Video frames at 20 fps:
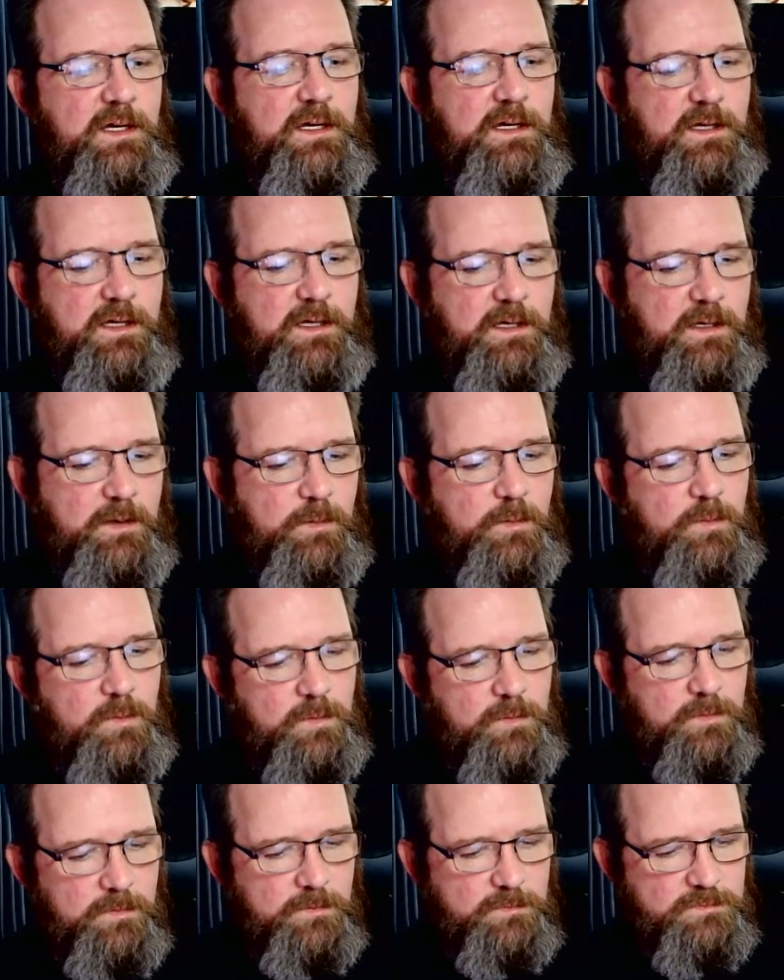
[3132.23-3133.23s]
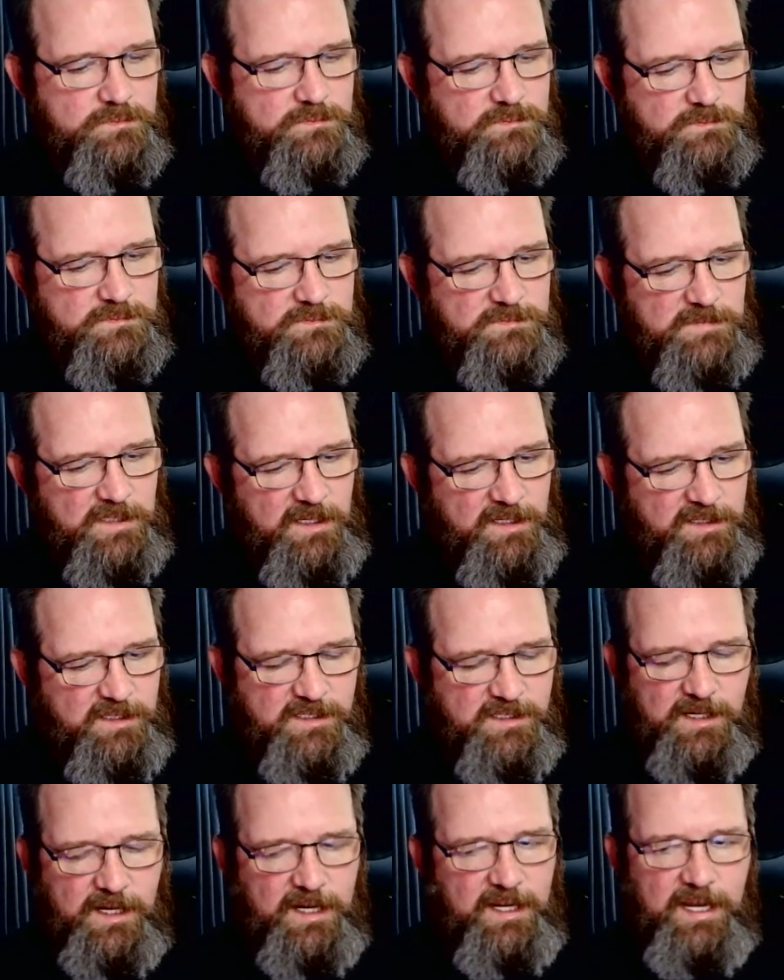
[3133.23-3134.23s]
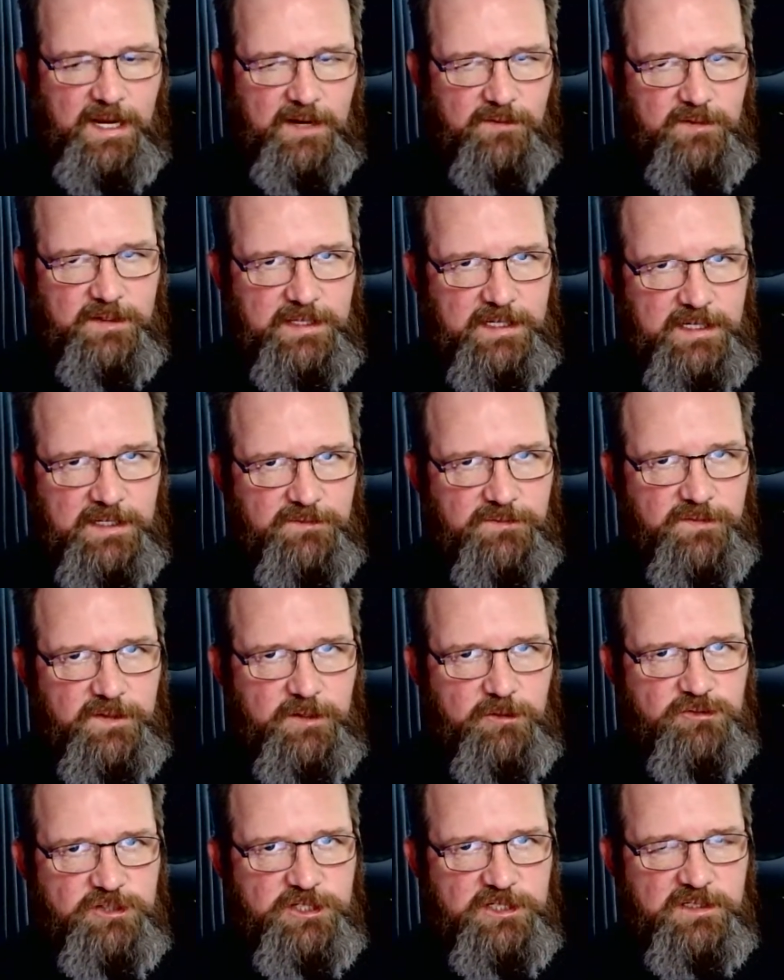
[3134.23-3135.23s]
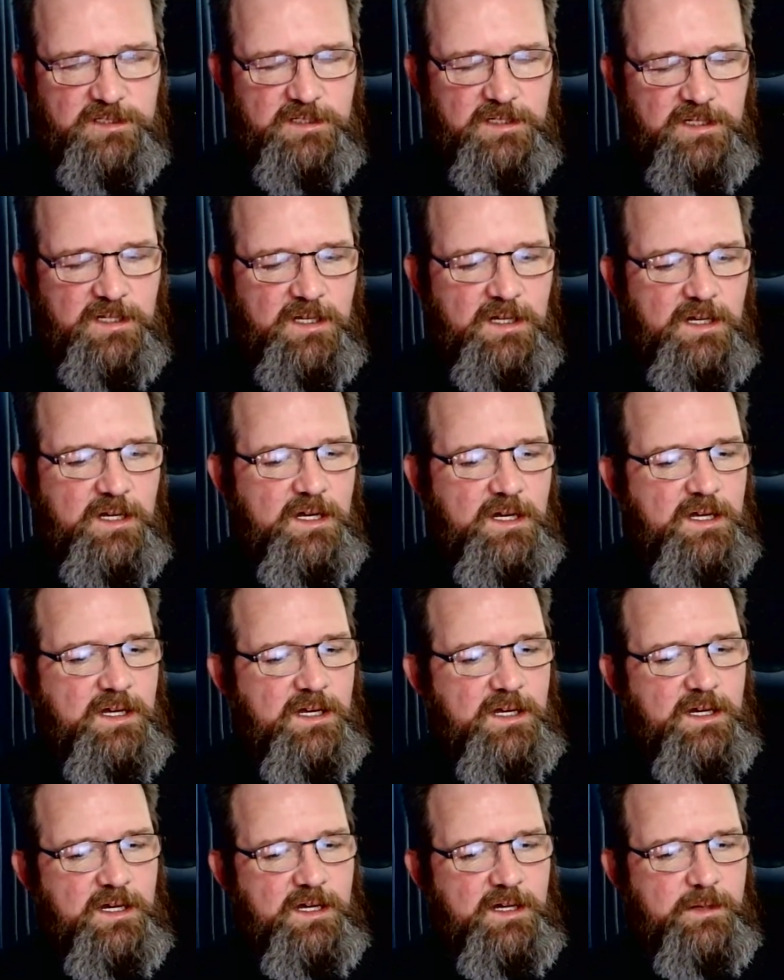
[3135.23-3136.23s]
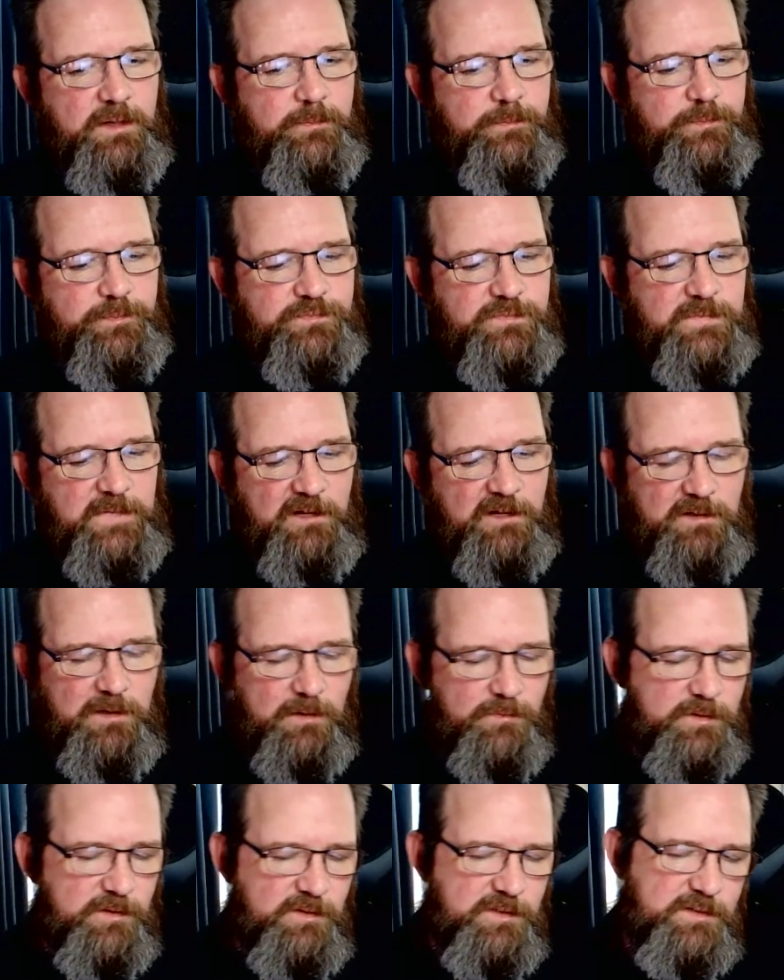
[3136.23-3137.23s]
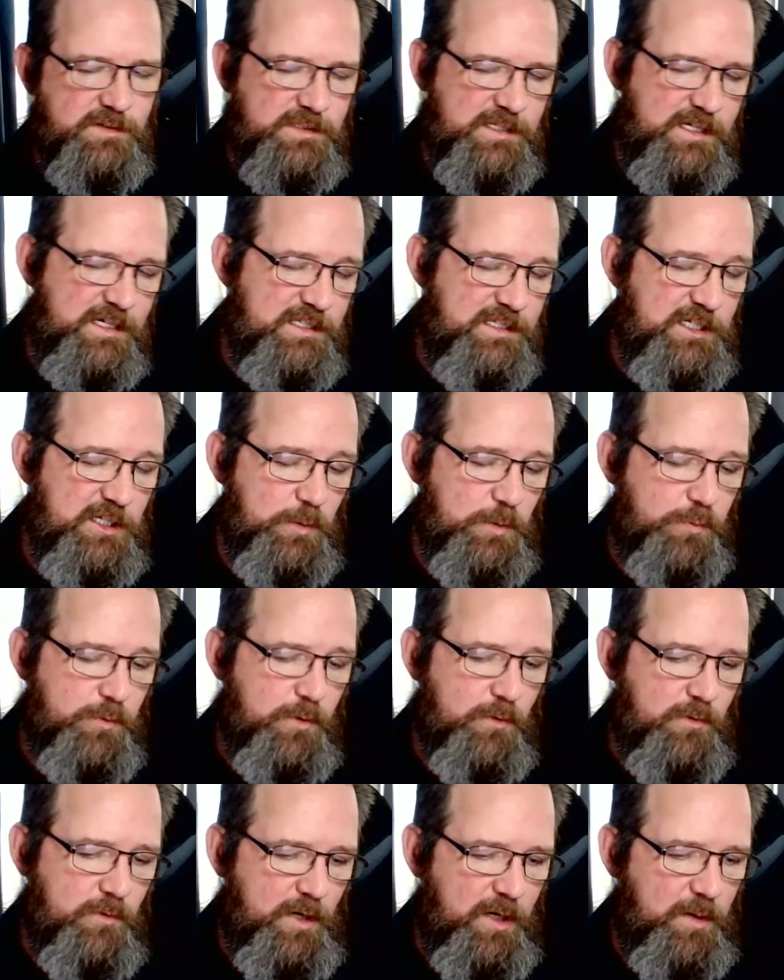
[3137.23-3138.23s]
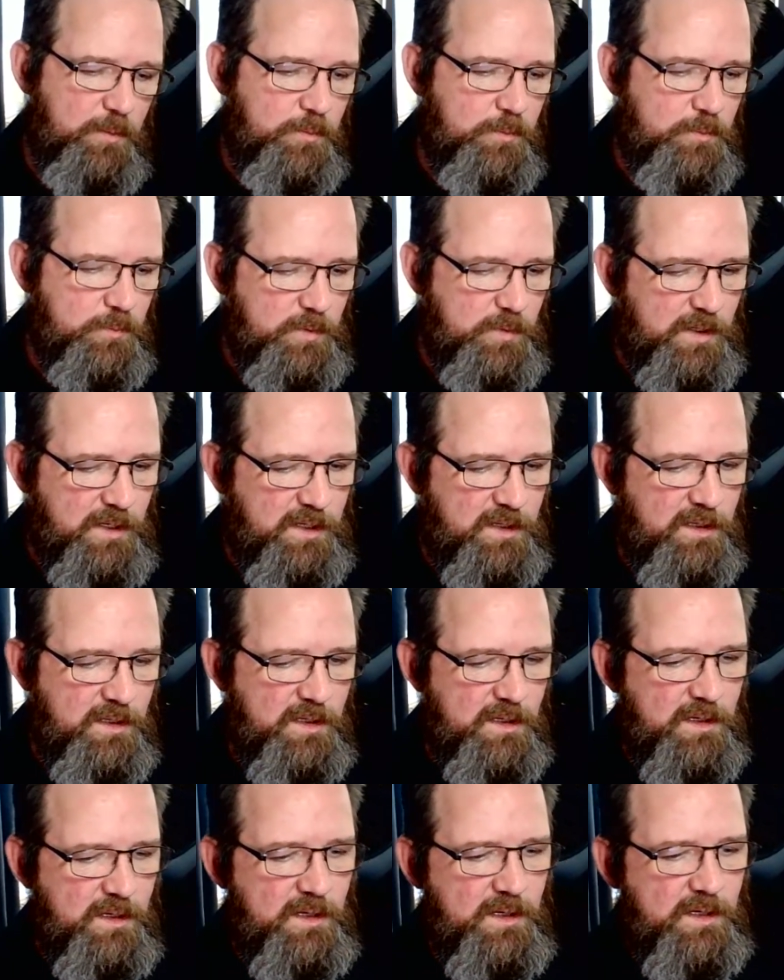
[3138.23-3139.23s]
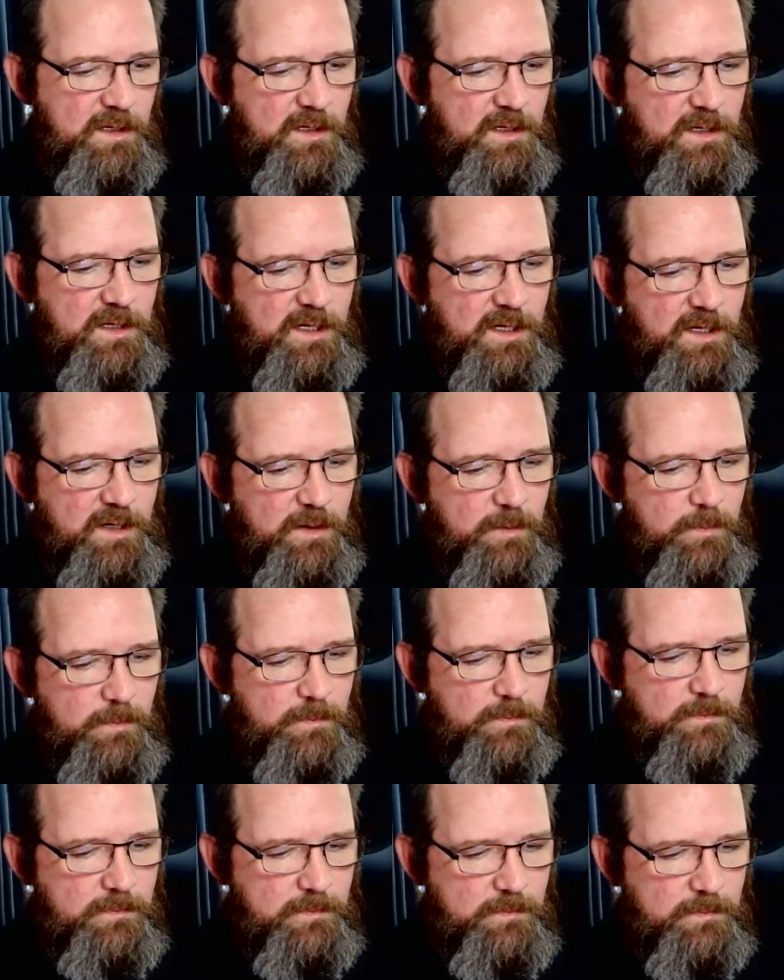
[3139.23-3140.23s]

I designed everything in Fusion. I don't know if there's an easier program, but and